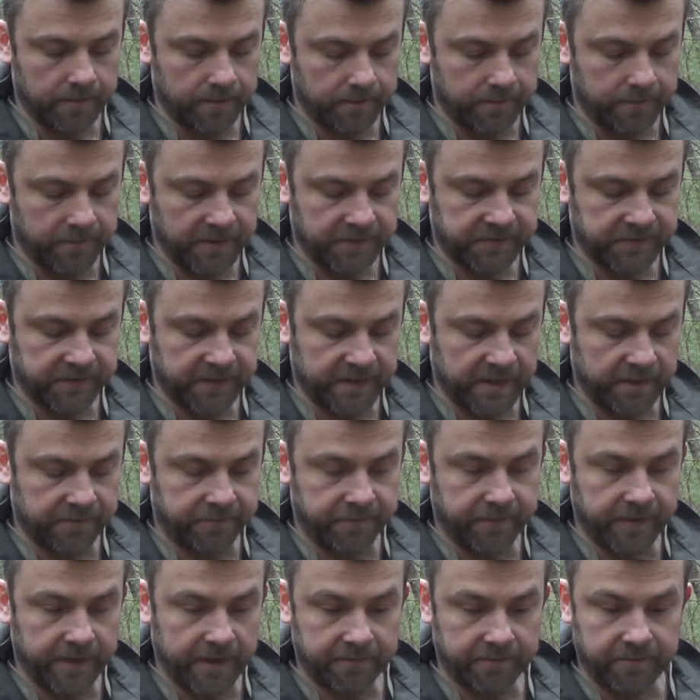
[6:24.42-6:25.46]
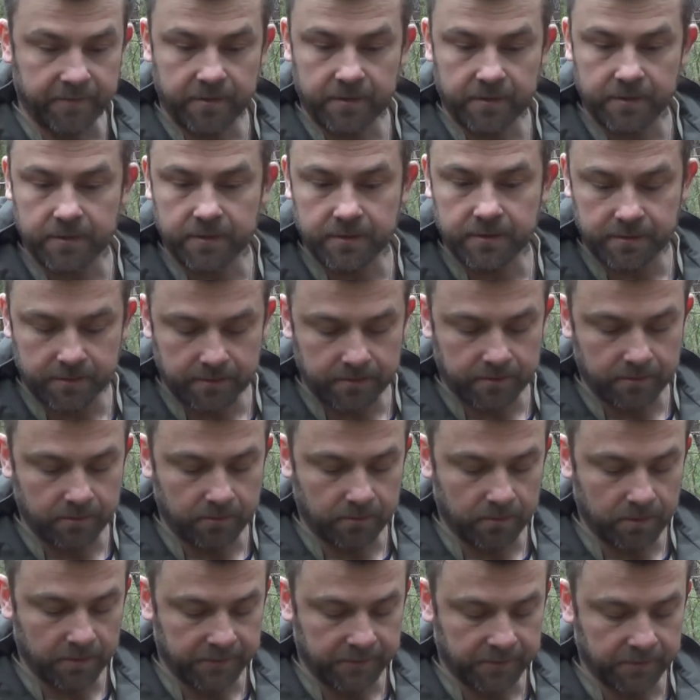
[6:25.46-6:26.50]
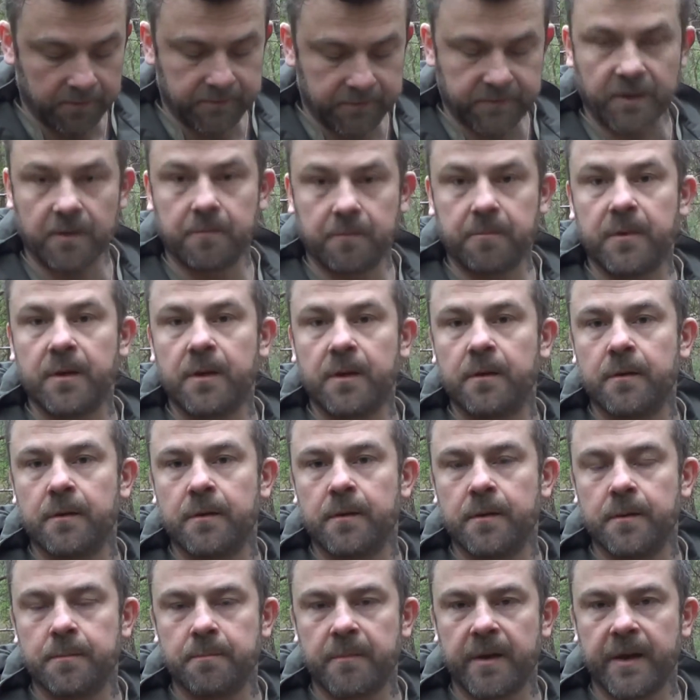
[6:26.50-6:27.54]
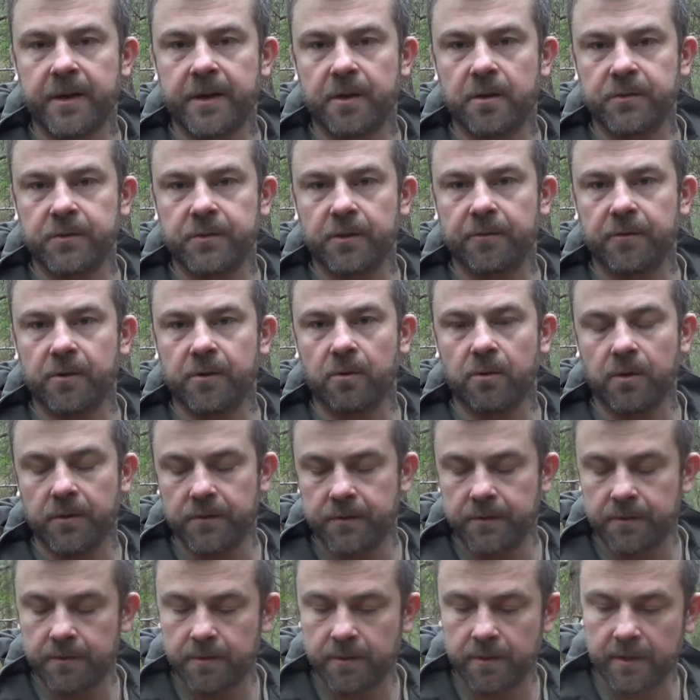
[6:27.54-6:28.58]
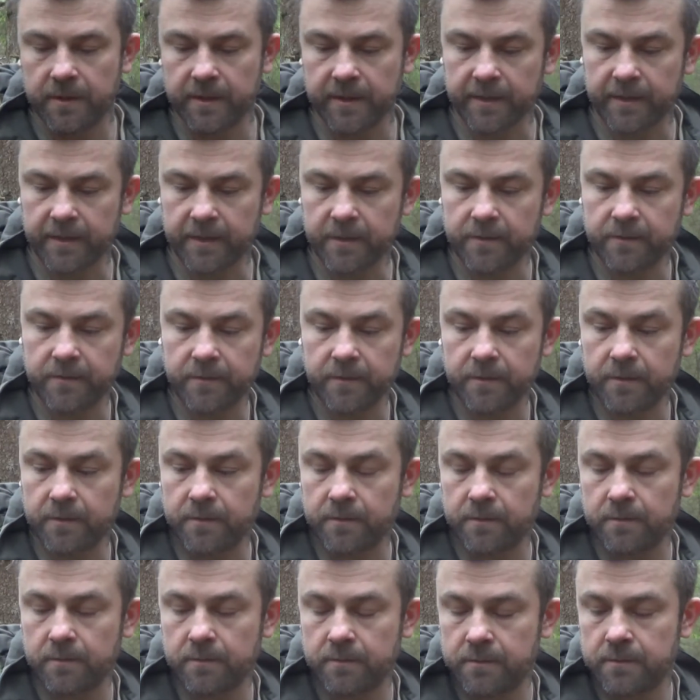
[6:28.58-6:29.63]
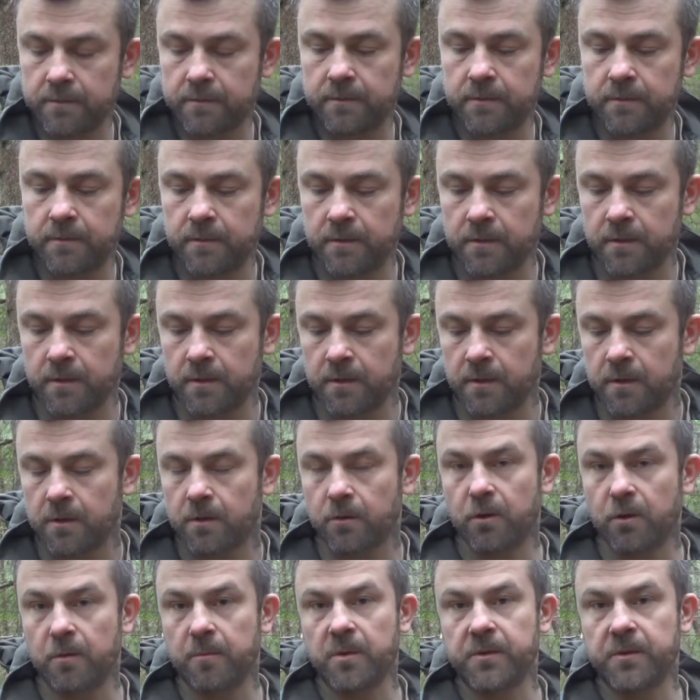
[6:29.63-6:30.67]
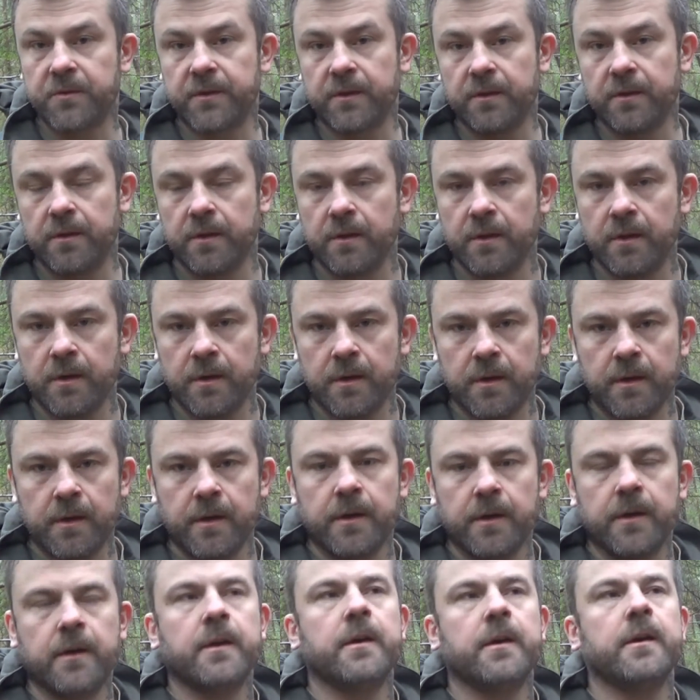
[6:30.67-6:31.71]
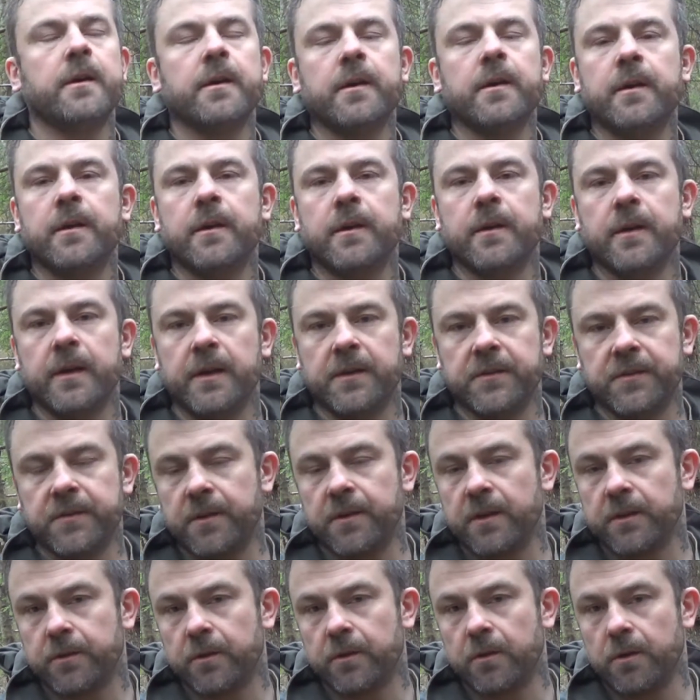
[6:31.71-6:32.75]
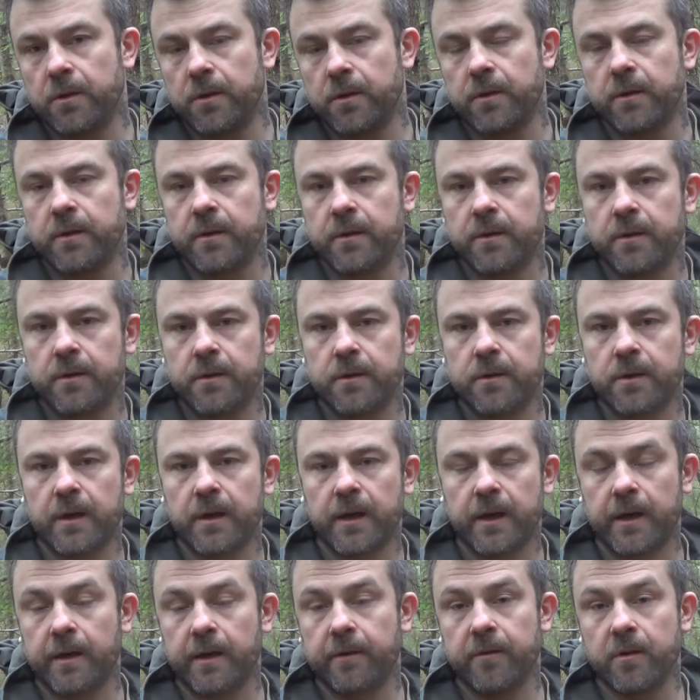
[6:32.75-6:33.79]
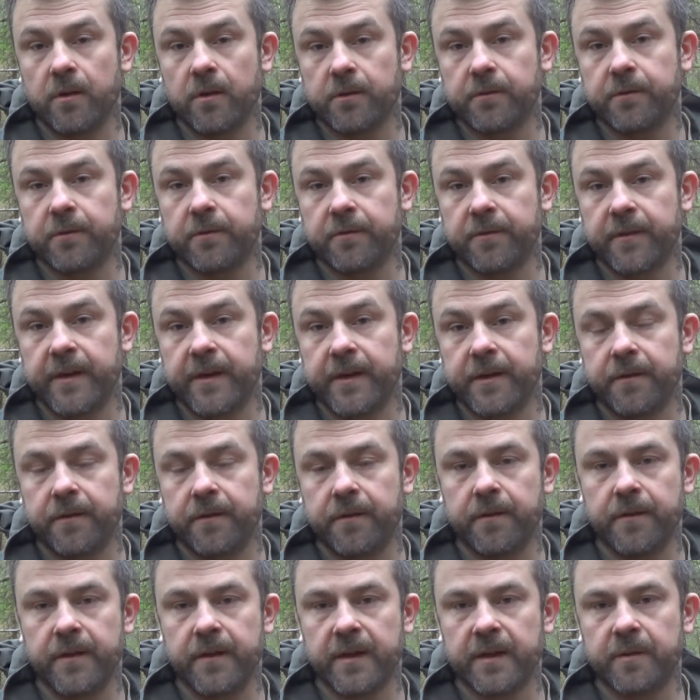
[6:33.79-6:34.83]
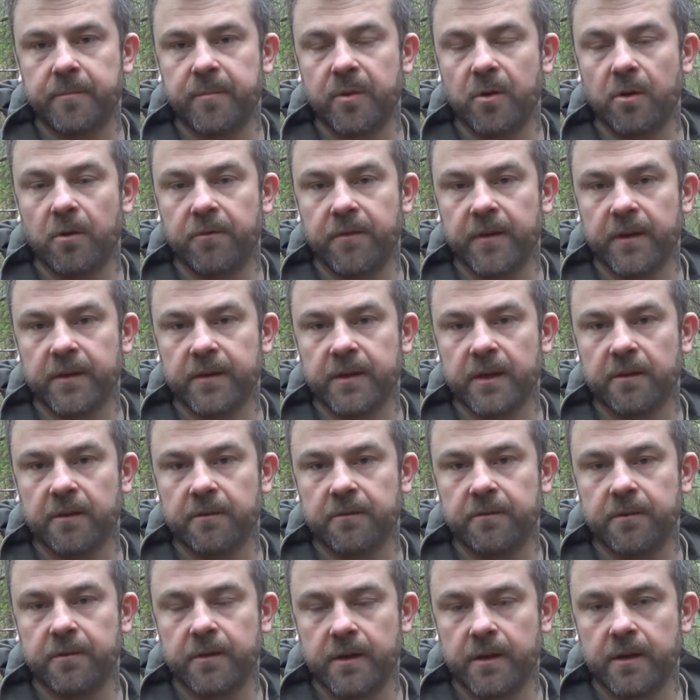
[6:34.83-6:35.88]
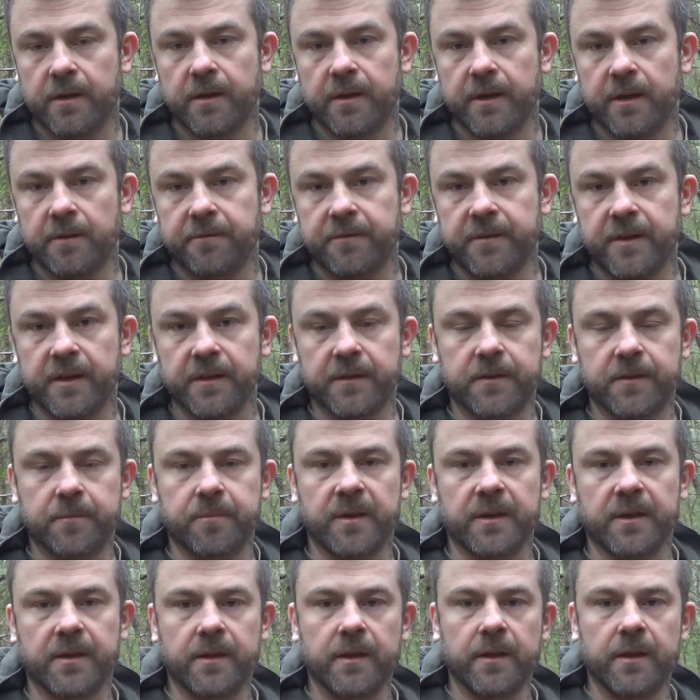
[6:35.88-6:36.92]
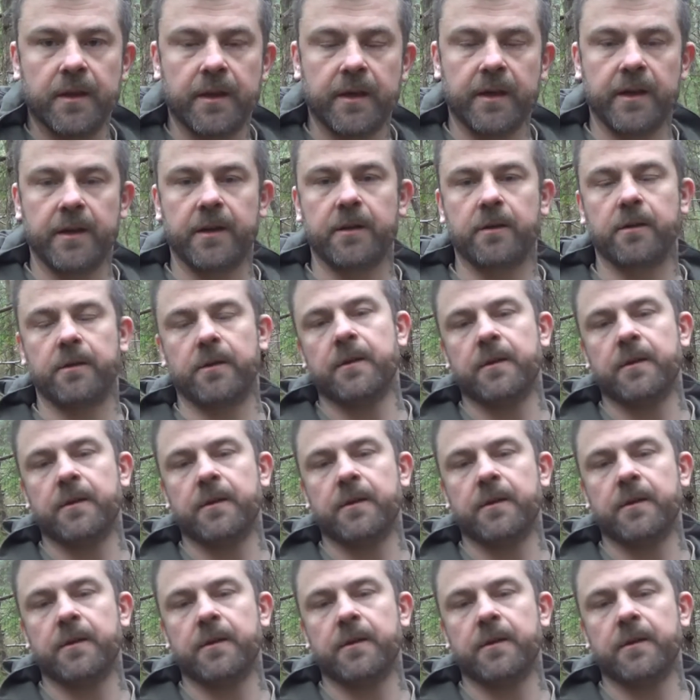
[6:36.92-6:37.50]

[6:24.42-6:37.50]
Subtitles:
This knife have also some minus, of course, like the almost, it's not, I have not find that perfect knife yet, but, and